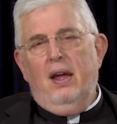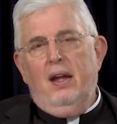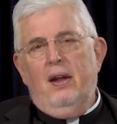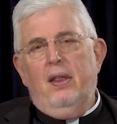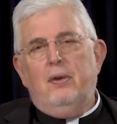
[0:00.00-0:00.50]

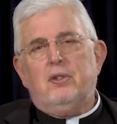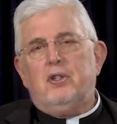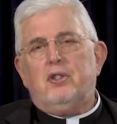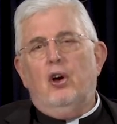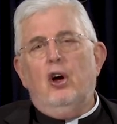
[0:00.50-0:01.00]
You know, there was
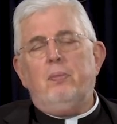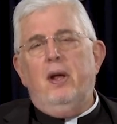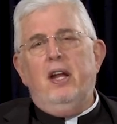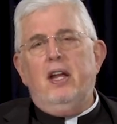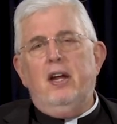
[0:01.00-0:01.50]
a song
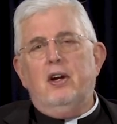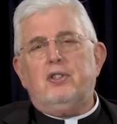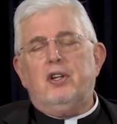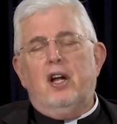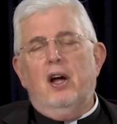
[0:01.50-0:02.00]
many
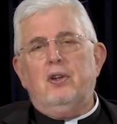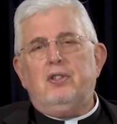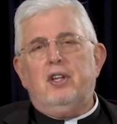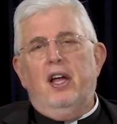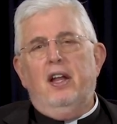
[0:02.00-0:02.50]
years ago
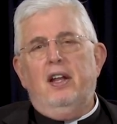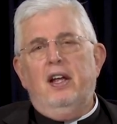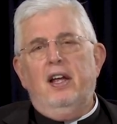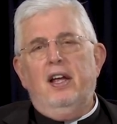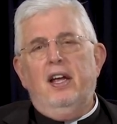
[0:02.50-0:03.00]
said,
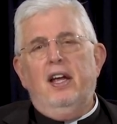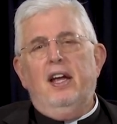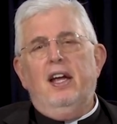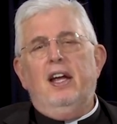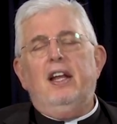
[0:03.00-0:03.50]

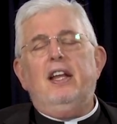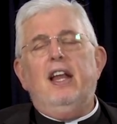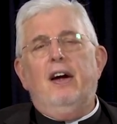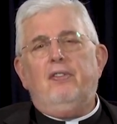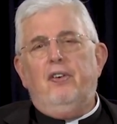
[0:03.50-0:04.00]
It
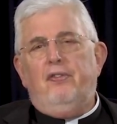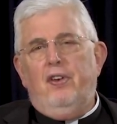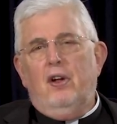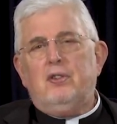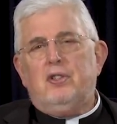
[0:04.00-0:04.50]
never
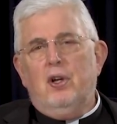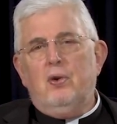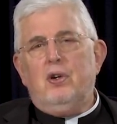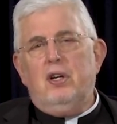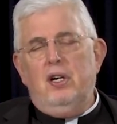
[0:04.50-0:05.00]
felt so
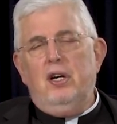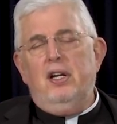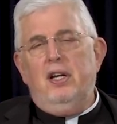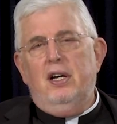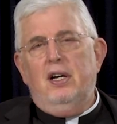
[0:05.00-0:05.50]

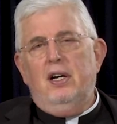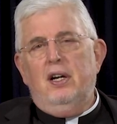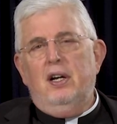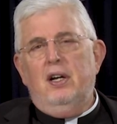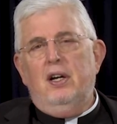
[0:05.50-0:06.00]
good
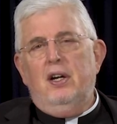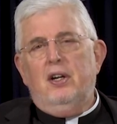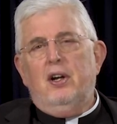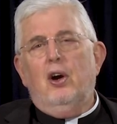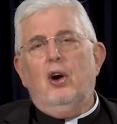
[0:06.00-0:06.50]

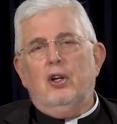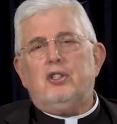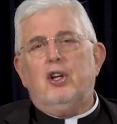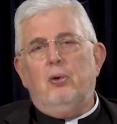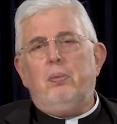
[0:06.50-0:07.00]
to hurt
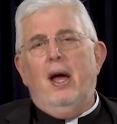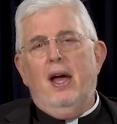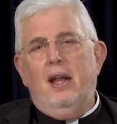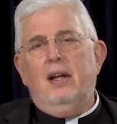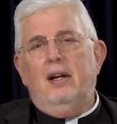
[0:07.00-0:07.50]
so
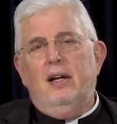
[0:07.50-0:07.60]
bad.